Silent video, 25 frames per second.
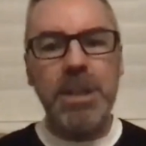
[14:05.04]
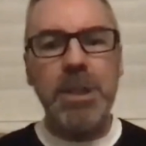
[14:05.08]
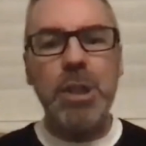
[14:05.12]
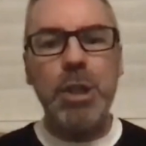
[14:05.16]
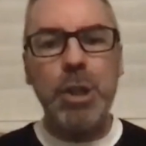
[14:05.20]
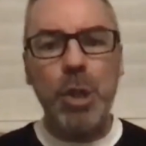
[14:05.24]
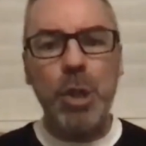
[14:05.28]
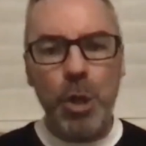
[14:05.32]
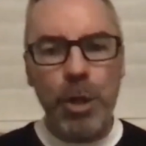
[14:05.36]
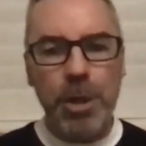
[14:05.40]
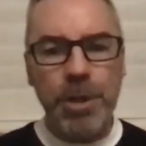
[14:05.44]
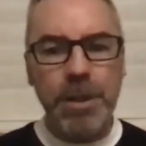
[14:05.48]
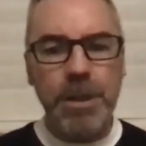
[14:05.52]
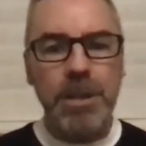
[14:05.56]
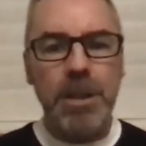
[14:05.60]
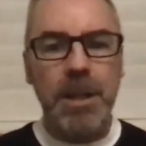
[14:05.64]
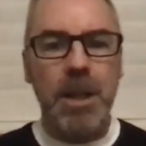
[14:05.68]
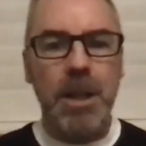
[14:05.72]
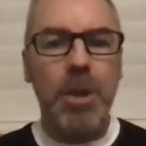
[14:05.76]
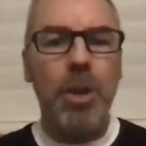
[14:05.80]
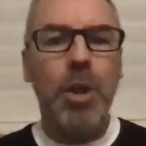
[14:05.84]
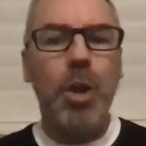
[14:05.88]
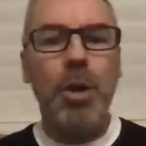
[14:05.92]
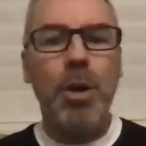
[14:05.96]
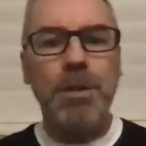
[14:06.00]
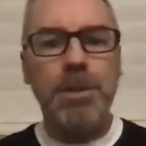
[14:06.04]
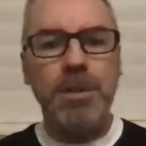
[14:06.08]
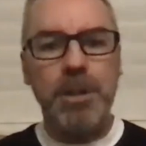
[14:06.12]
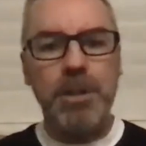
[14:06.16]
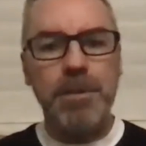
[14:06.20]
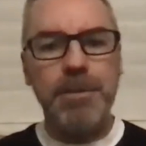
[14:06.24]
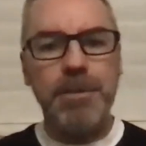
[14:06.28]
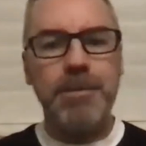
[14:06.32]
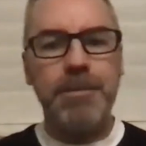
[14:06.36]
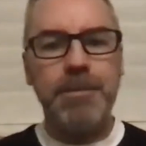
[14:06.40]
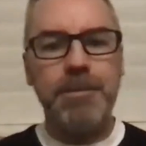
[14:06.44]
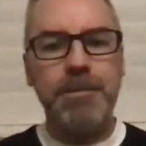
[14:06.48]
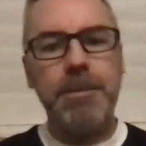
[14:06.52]
going on, and a lot
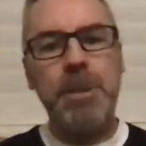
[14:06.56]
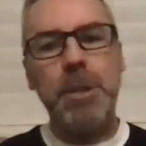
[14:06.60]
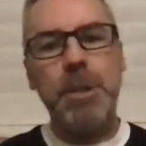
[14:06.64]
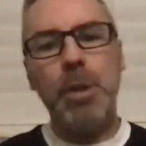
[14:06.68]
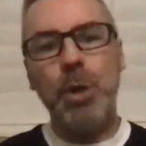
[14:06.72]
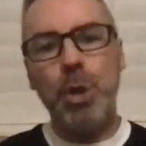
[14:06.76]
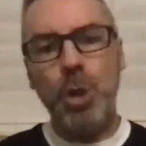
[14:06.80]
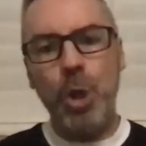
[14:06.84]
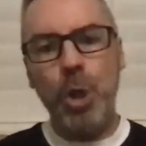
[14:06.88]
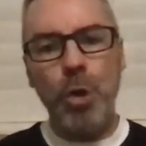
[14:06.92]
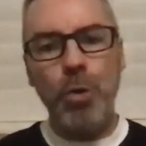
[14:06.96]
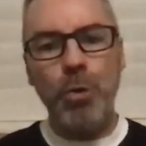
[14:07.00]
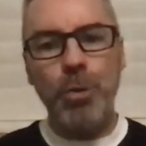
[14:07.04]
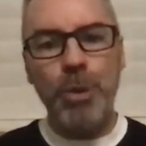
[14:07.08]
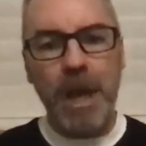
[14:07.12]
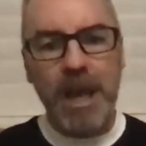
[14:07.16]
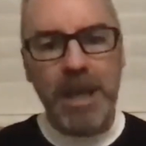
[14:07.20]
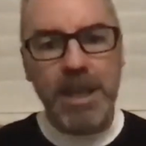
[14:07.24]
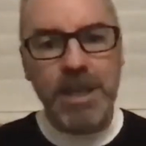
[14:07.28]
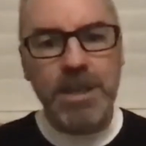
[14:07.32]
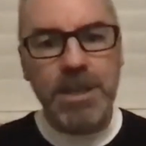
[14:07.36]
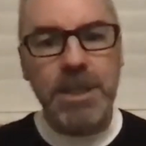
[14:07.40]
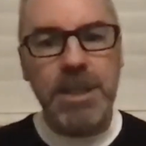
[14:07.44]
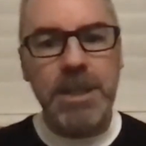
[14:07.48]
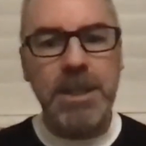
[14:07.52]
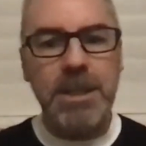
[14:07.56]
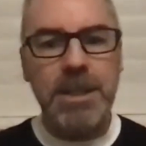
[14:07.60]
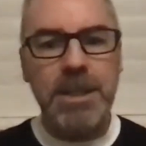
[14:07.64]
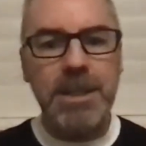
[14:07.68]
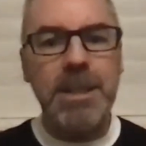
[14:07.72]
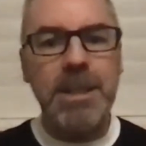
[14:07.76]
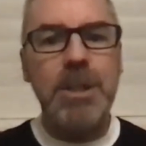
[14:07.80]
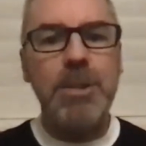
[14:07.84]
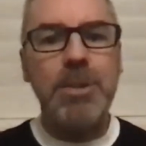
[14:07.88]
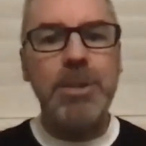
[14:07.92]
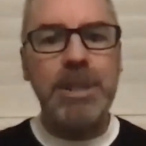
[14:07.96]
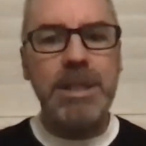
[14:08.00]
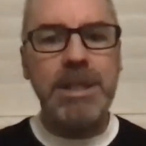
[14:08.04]
of, long rides
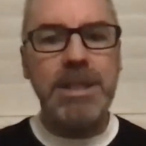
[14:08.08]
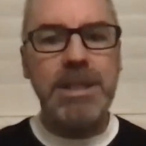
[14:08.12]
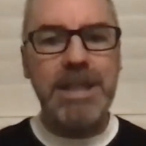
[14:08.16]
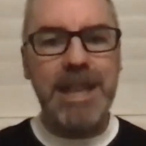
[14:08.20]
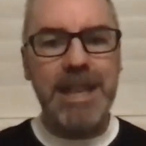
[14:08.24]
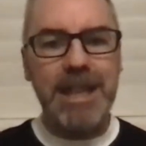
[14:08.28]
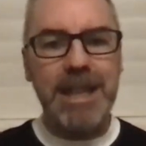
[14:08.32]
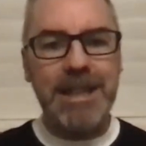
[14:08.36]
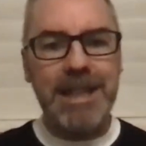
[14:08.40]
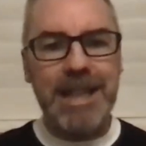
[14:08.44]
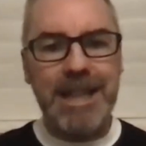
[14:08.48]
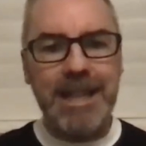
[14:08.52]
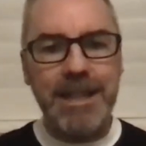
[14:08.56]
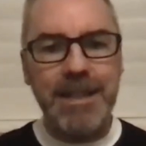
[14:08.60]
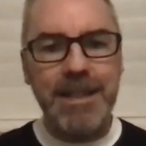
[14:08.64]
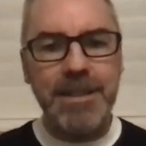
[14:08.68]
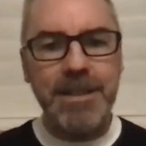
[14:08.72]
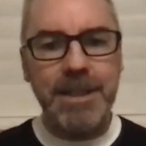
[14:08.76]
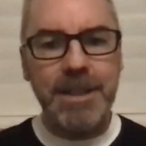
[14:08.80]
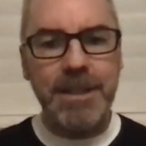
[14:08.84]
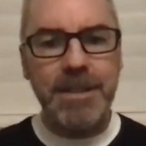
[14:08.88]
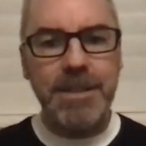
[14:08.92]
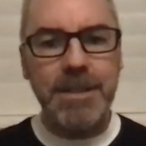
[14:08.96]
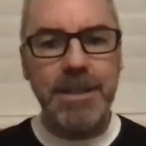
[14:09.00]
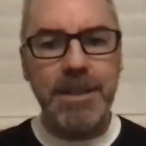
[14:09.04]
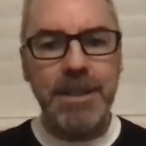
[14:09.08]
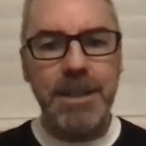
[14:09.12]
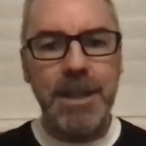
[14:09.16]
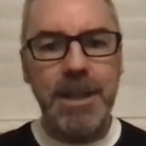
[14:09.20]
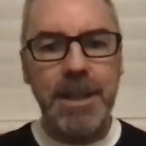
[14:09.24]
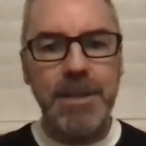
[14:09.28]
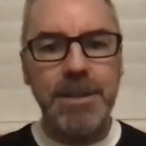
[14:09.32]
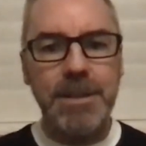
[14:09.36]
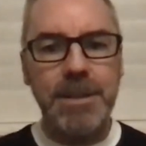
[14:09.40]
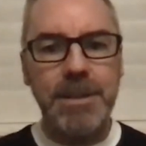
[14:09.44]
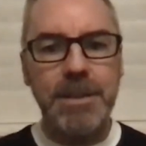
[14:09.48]
to stay lean and things like that.